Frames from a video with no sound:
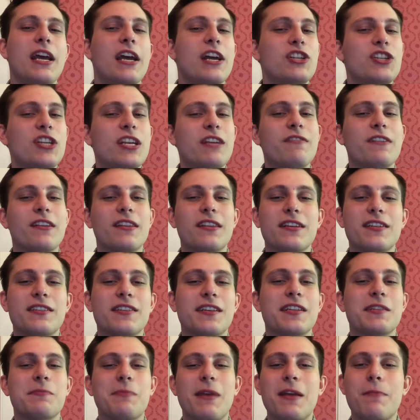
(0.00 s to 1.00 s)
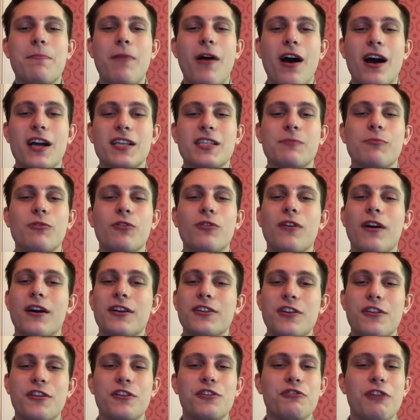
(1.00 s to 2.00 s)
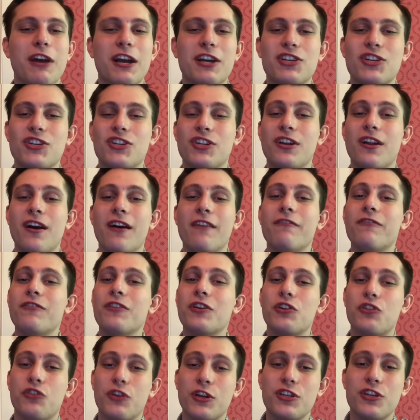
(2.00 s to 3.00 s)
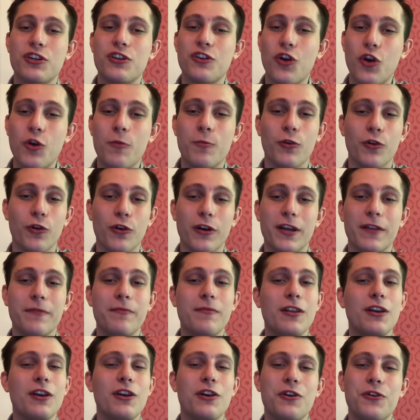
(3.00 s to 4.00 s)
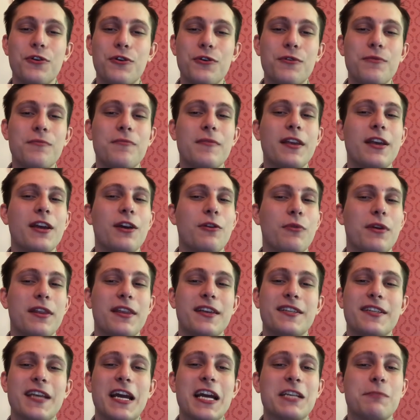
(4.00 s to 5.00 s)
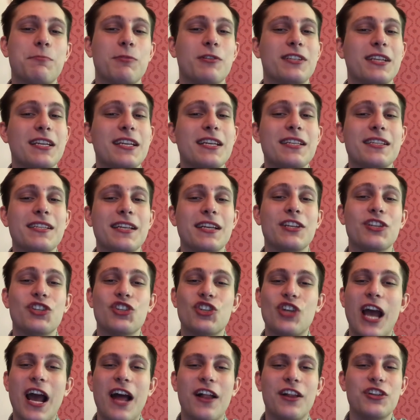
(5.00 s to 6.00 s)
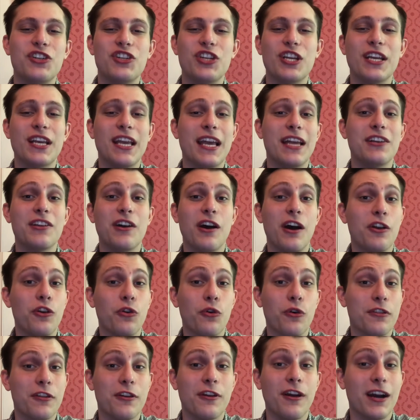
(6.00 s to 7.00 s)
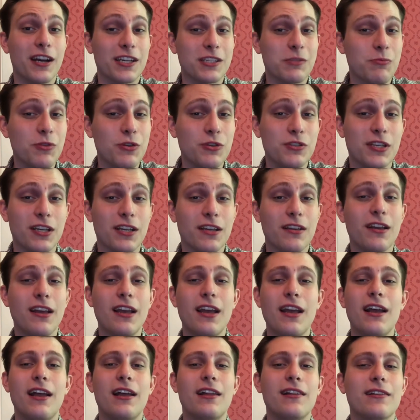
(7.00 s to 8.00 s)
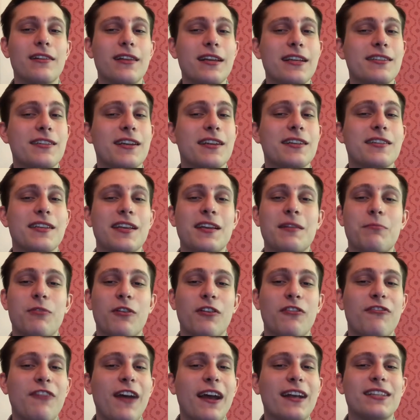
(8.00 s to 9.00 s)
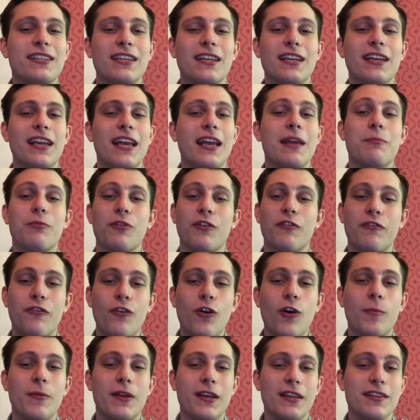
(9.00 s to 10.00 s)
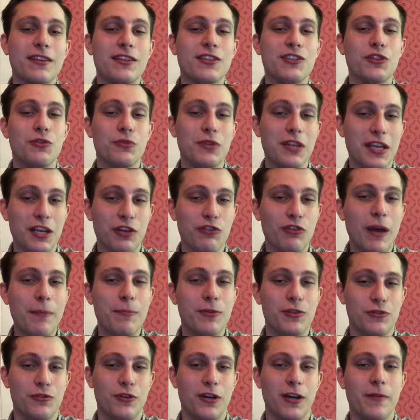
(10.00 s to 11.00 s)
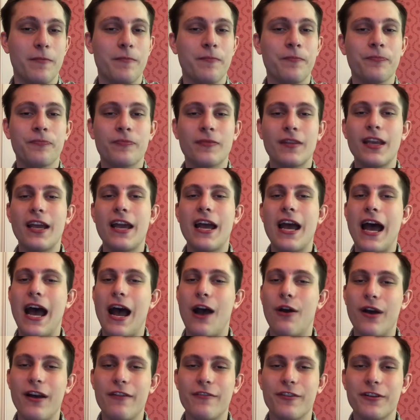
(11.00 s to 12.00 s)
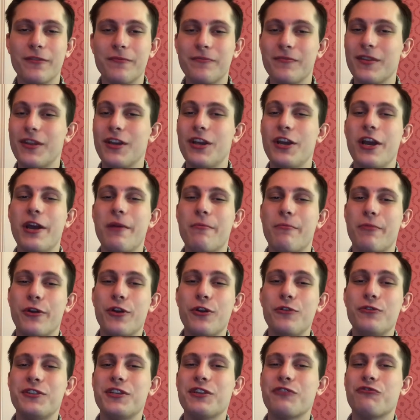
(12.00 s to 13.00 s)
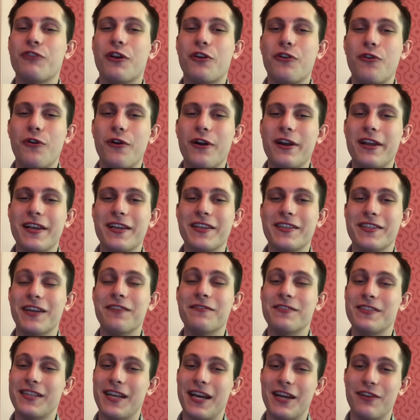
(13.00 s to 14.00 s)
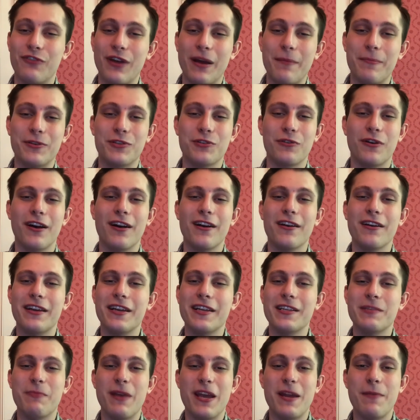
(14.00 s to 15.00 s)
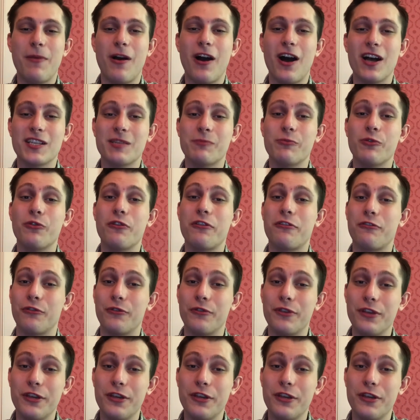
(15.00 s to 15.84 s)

Achieving this is made possible under the direction of Christian Oberoi, who, with his expertise in challenging and unorthodox music, leads us in perfecting and performing this unique repertoire. However, Producing recordings of said repertoire is made possible through